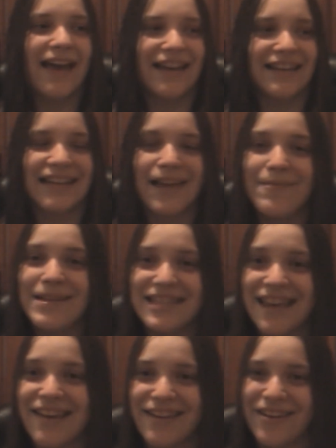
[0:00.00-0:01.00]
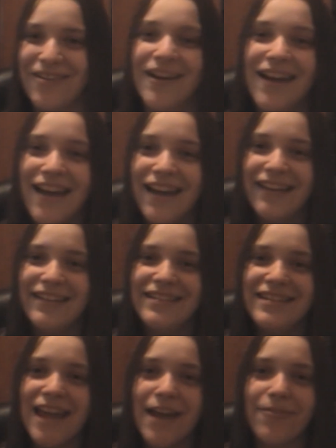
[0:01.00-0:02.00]
And let me tell you,
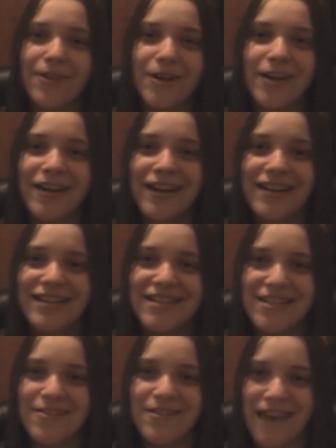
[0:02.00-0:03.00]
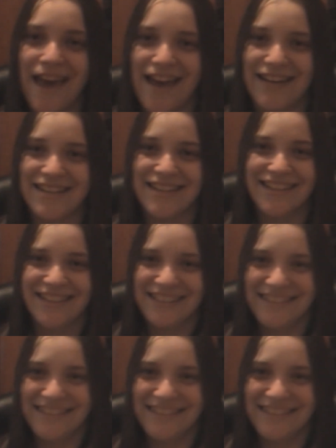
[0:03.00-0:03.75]
never do that.